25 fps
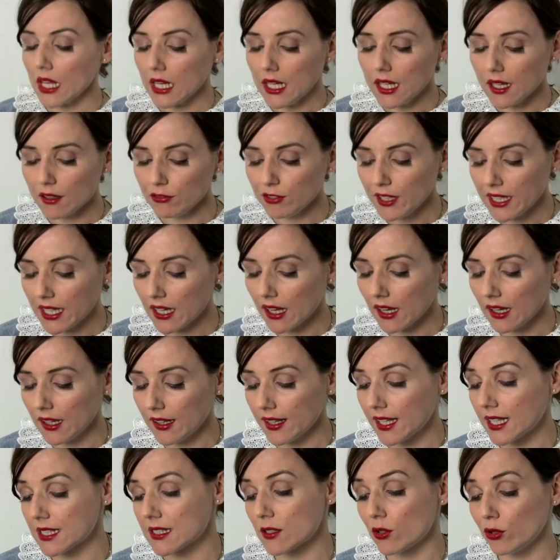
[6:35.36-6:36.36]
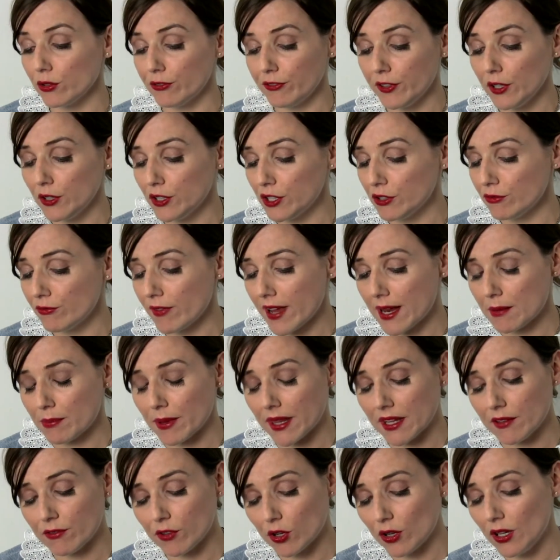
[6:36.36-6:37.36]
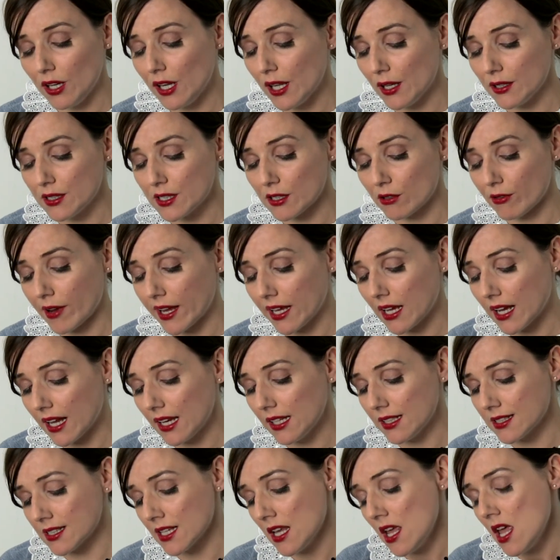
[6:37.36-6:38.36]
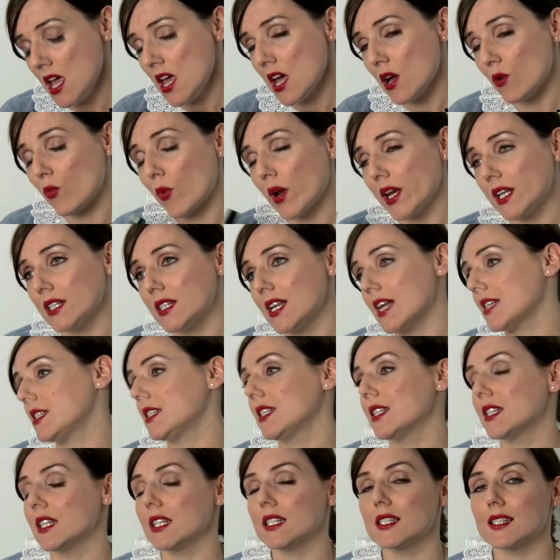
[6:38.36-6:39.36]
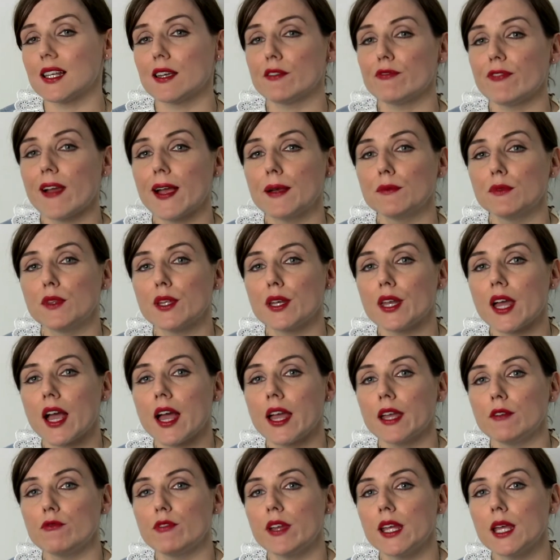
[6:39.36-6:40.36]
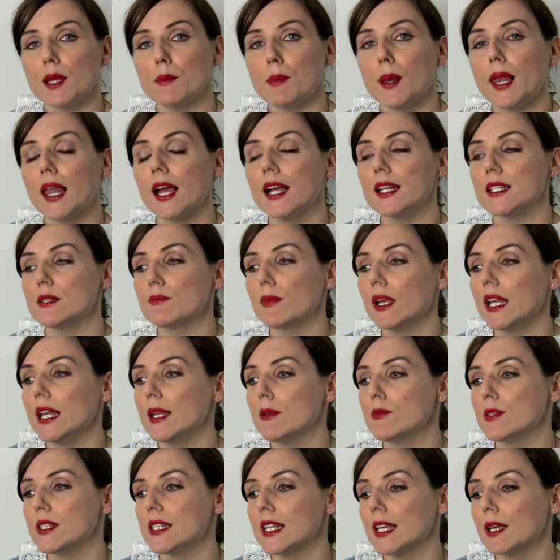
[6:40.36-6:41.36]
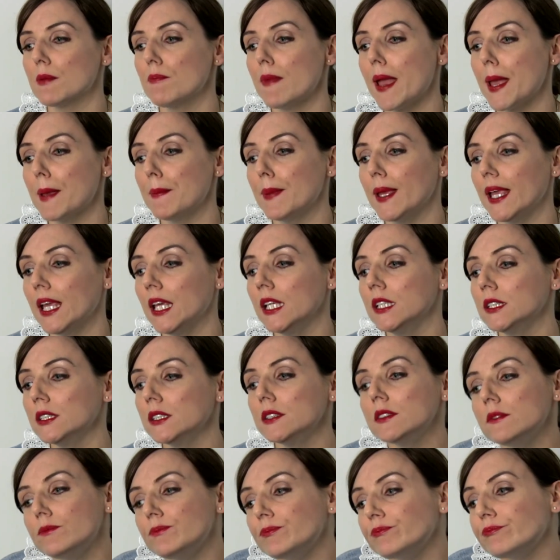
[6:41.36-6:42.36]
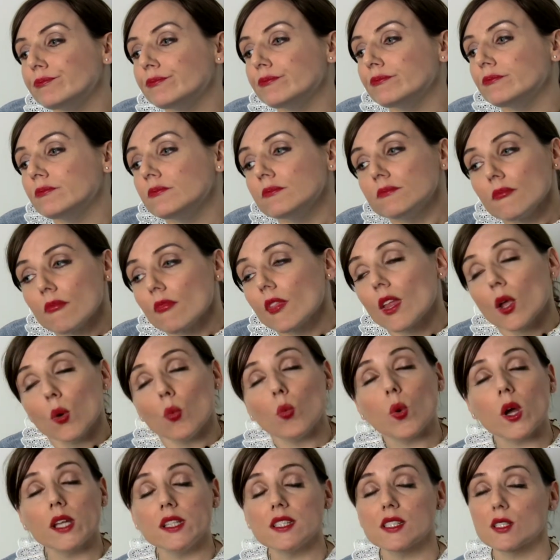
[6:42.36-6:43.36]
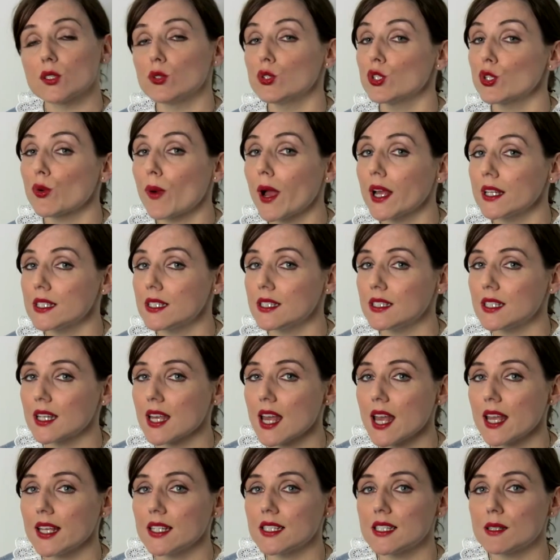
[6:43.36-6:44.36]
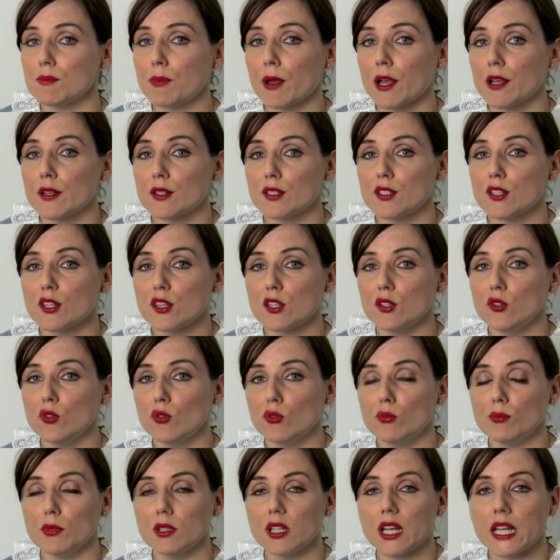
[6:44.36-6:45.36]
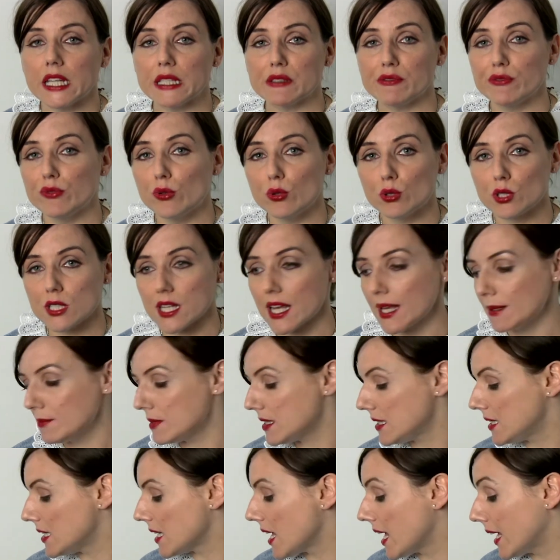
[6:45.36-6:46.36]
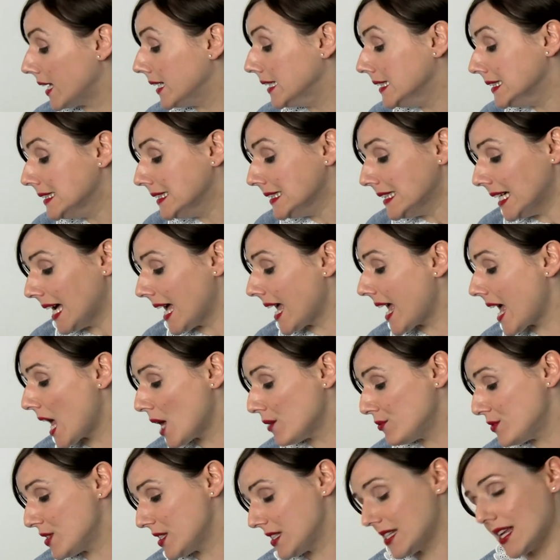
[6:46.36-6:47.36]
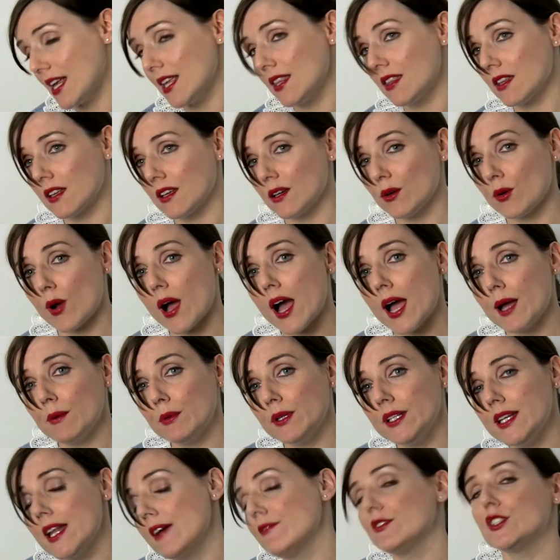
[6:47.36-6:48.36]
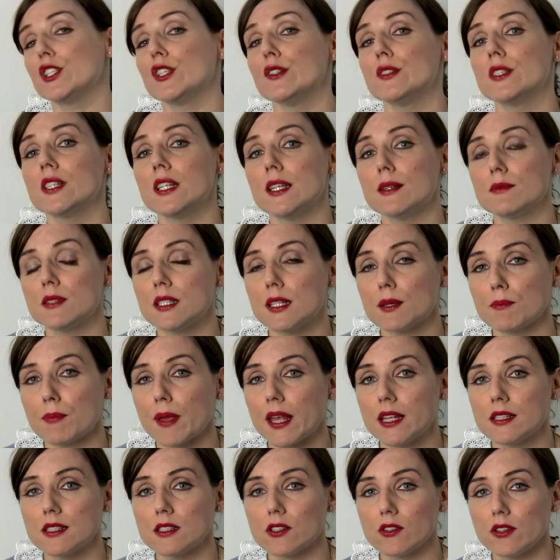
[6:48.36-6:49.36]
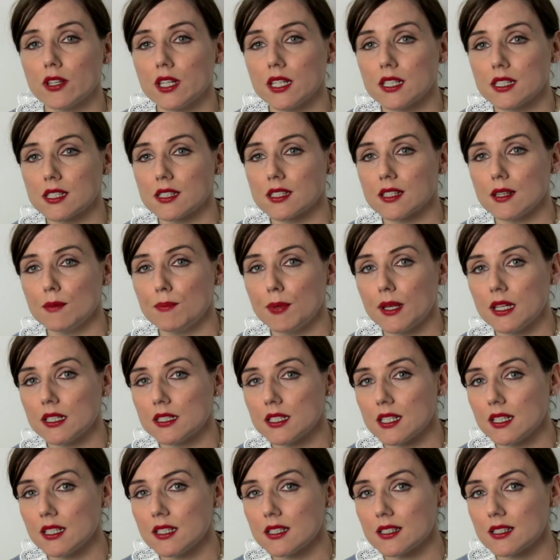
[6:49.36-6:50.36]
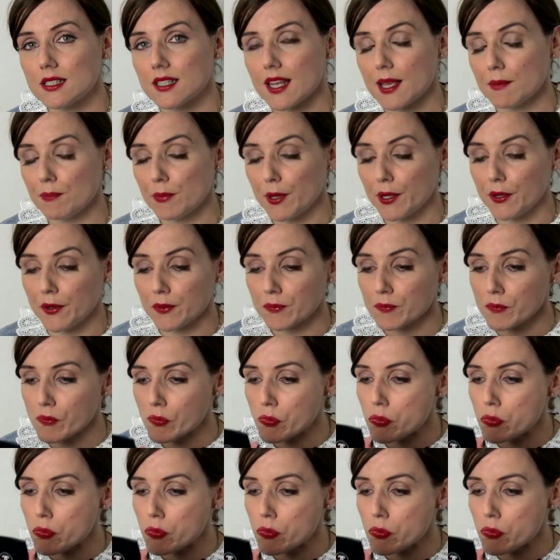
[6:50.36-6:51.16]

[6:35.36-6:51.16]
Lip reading: Lovely colour, that's called Fusion Red, but they've got loads of great colours. And when I tested this, I found that I reapplied my lipstick maybe once or twice a day, as opposed to the normal kind of 4 times a day. I have to say though, I would never choose a lipstick based on its ability to stay put.